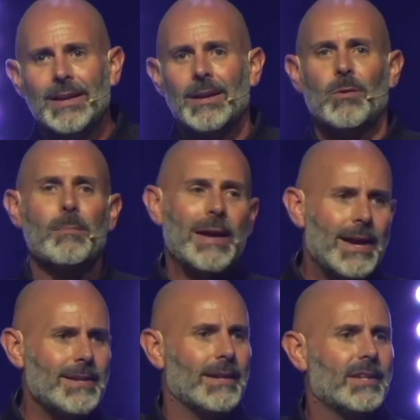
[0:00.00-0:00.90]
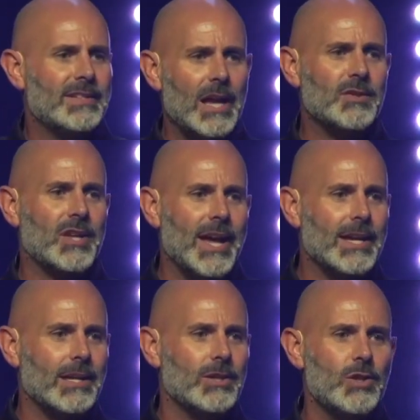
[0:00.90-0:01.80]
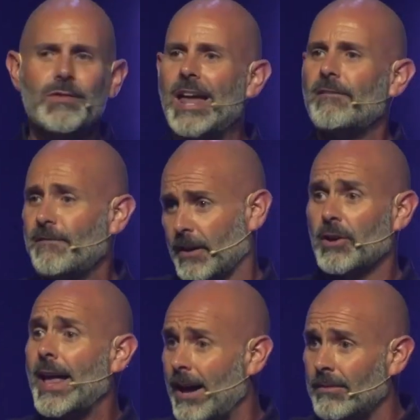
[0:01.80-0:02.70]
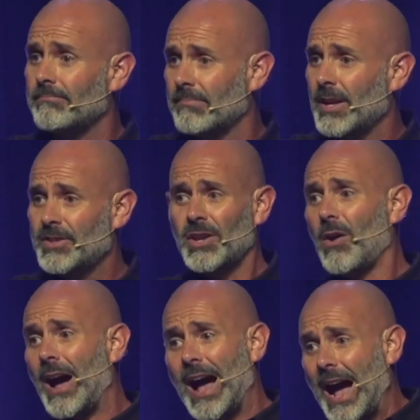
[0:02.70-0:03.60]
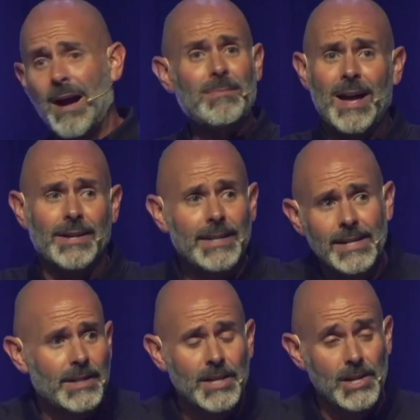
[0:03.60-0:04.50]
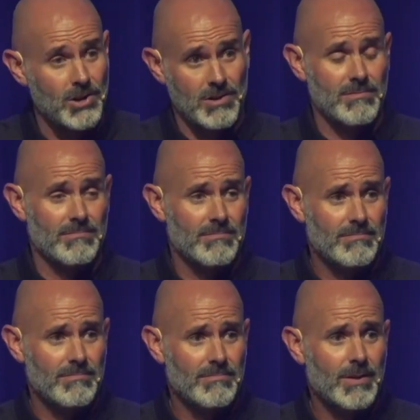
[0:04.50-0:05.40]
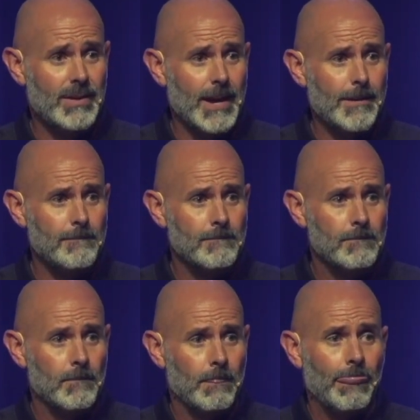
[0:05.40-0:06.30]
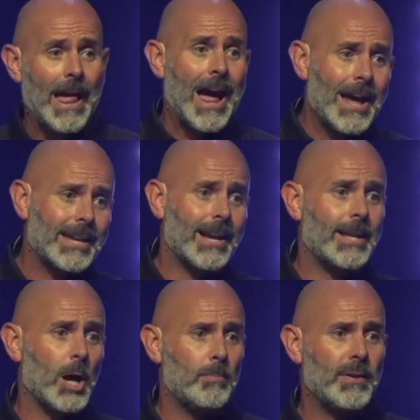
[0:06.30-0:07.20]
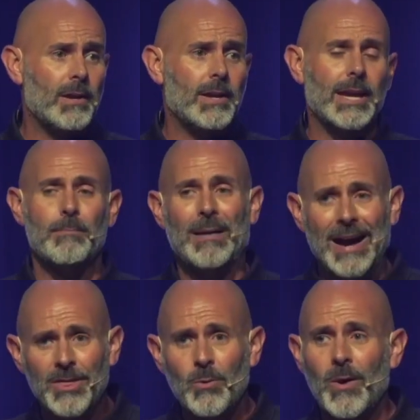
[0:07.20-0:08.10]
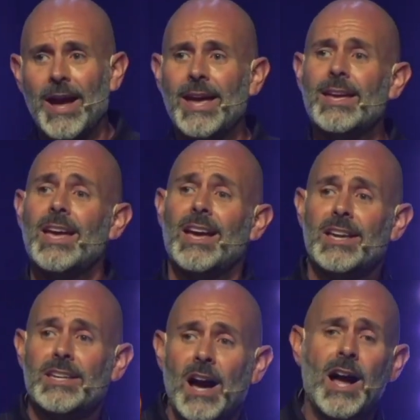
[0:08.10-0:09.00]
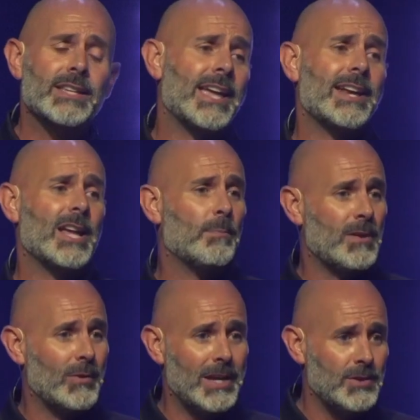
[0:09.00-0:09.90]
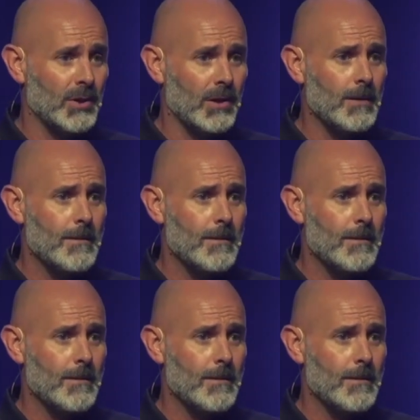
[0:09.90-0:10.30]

well, man, it sounds like you got it figured out. So I'm not needed here, okay? I can't help you. And by the way, God can't help you either